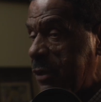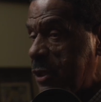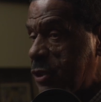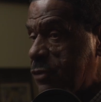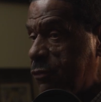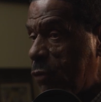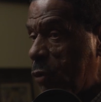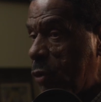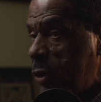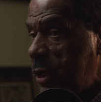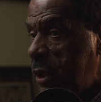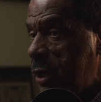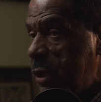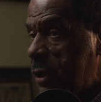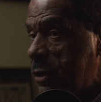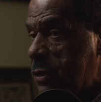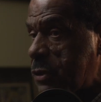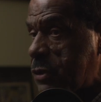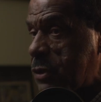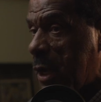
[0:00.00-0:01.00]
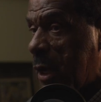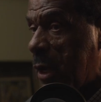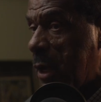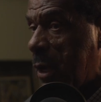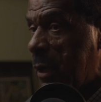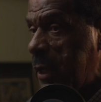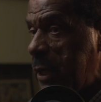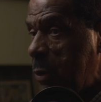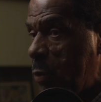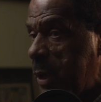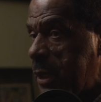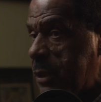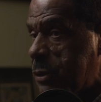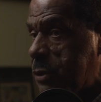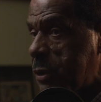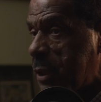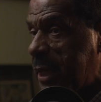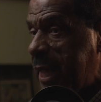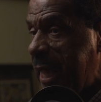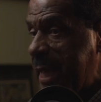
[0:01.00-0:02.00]
his 4 years, he went
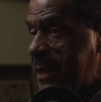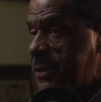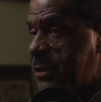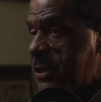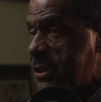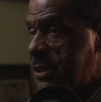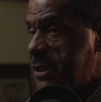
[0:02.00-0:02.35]
to Kansas